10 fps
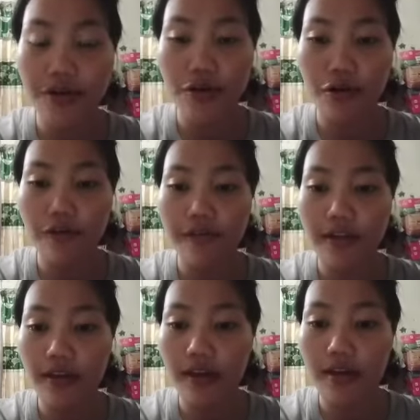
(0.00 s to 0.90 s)
of the
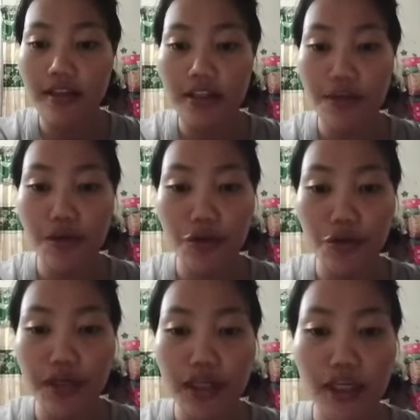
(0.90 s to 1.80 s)
relation
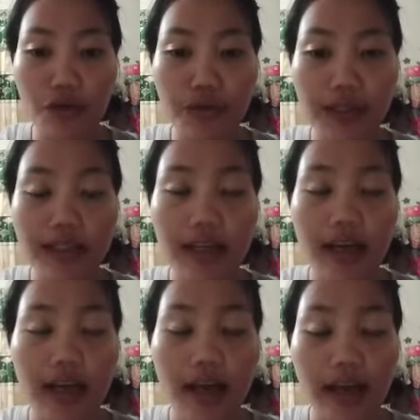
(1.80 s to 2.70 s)
between language
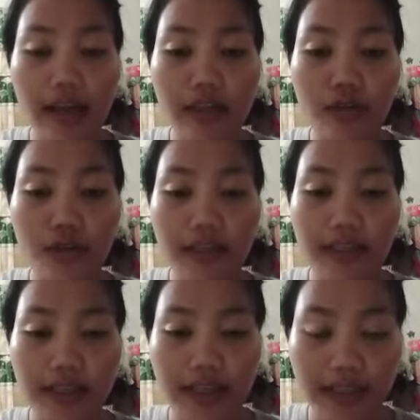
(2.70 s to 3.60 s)
and
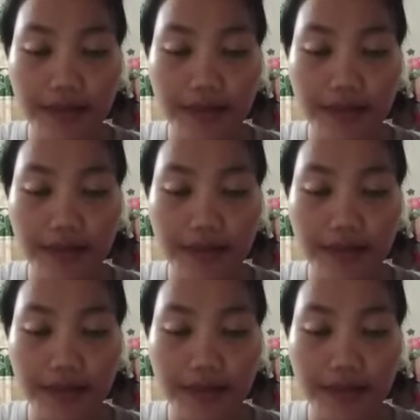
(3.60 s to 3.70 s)
society.